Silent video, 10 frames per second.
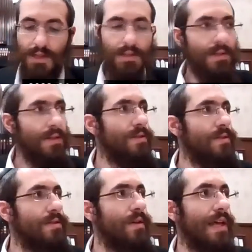Right.
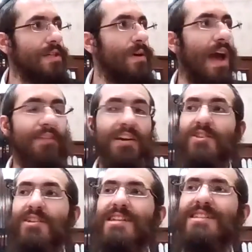So that's what you're
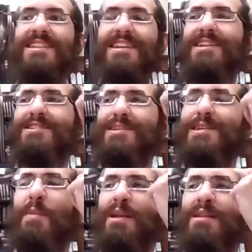having. So this is the
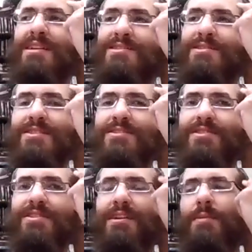condition. Let's get back to the condition.
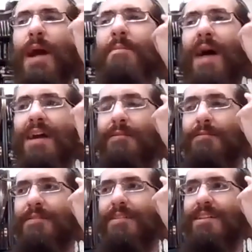So you're by
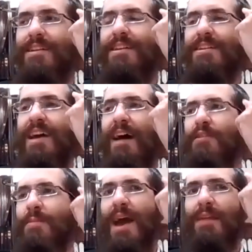Ma'ariv.
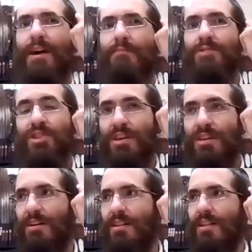After Ma'ariv comes
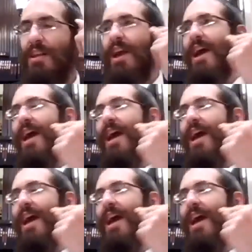Shkia.